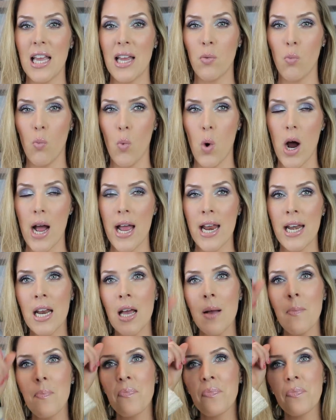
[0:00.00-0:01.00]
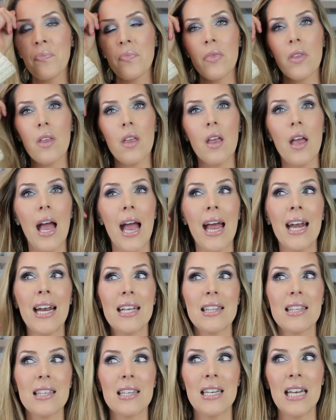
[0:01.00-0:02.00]
in one and
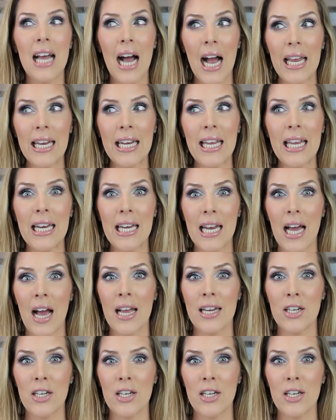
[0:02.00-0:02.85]
it's $99.